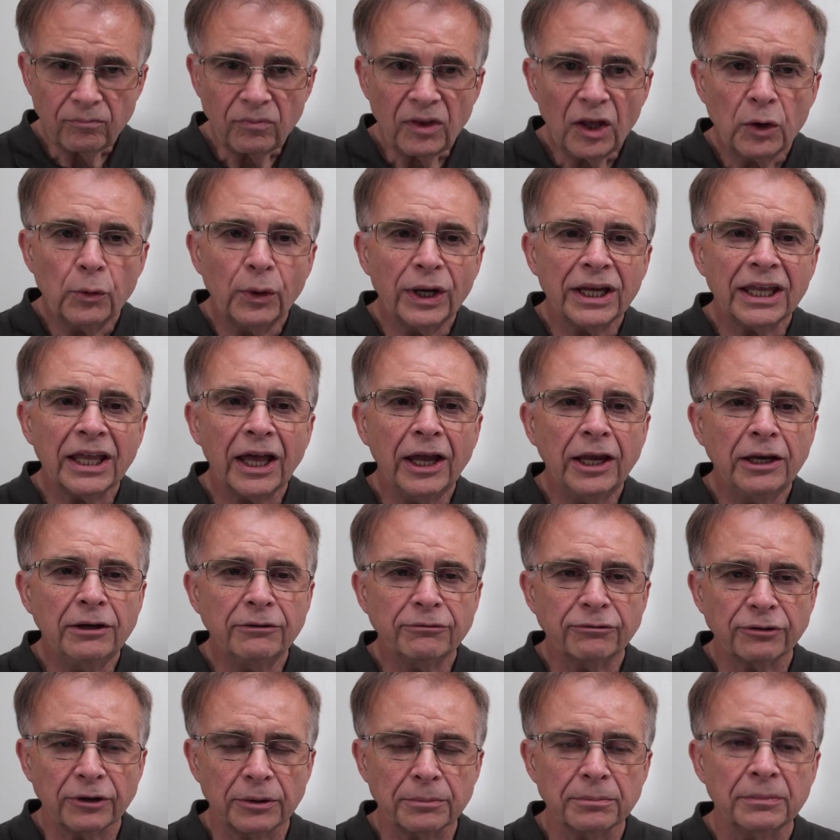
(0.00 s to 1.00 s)
We're going
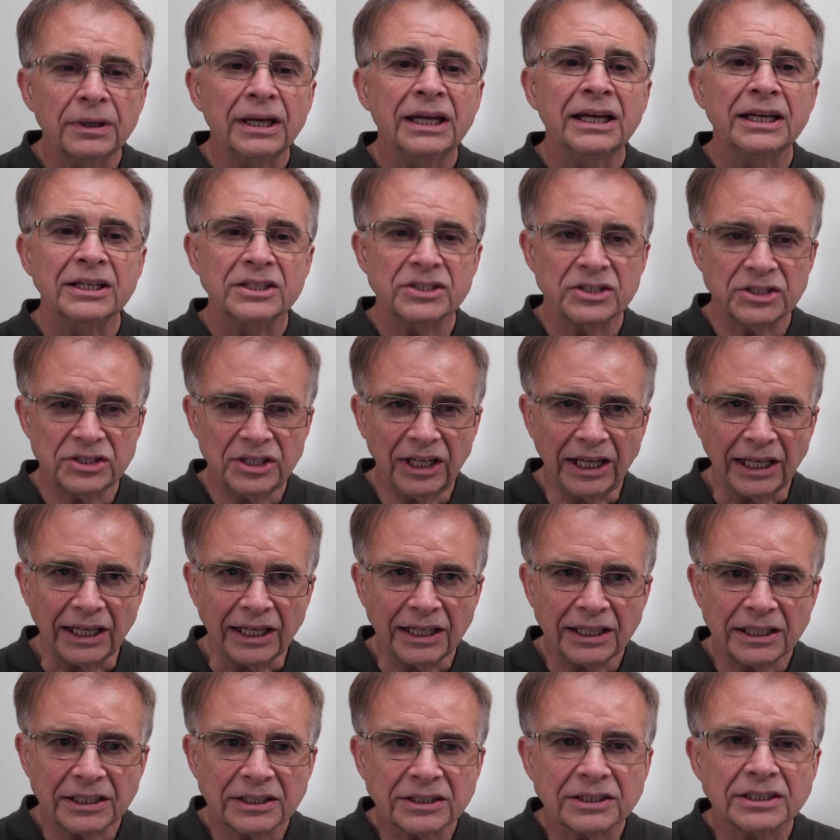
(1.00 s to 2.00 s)
from
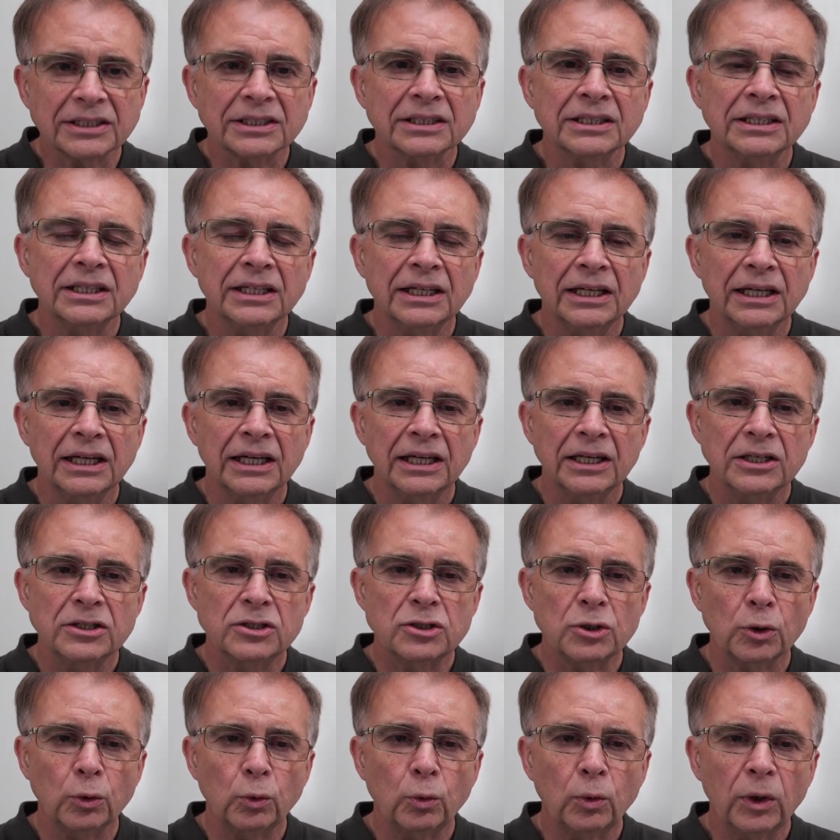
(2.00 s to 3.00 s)
6
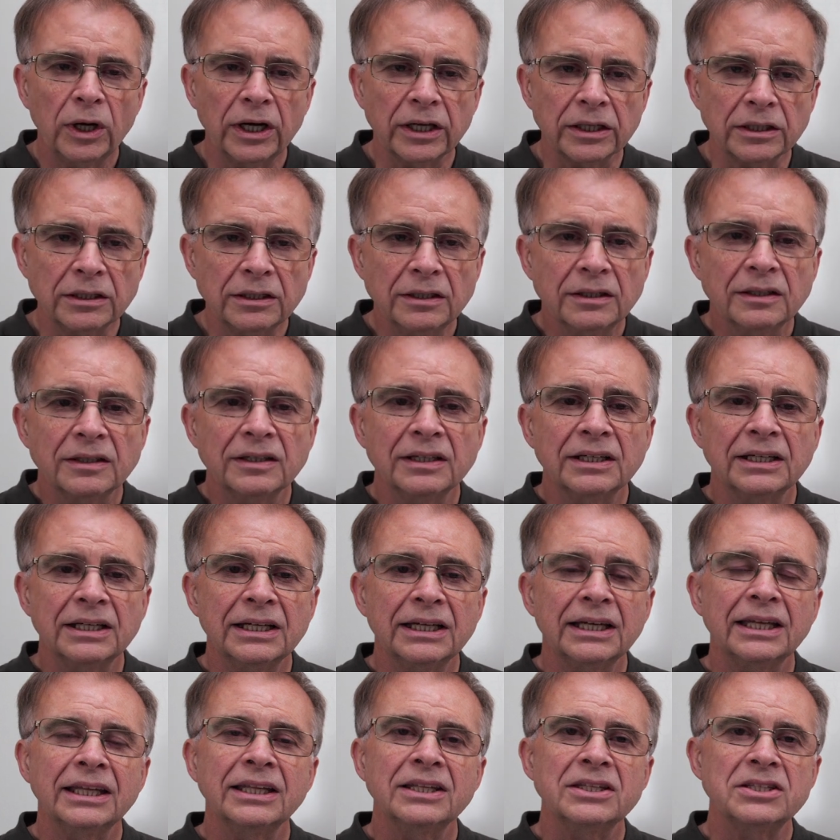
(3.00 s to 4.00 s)
to 1
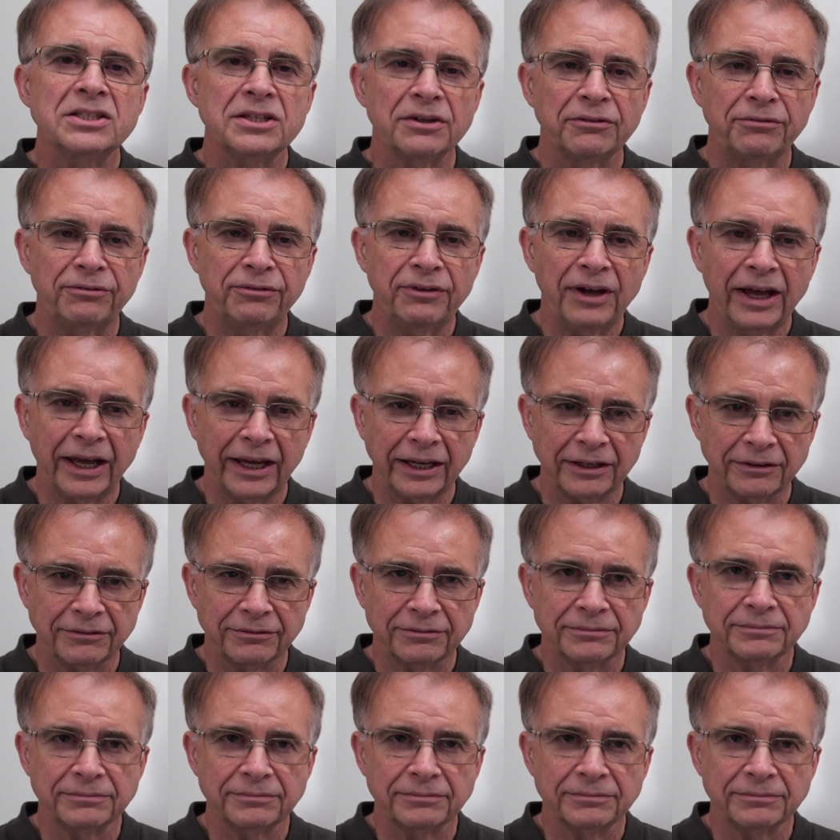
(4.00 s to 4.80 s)
to 5.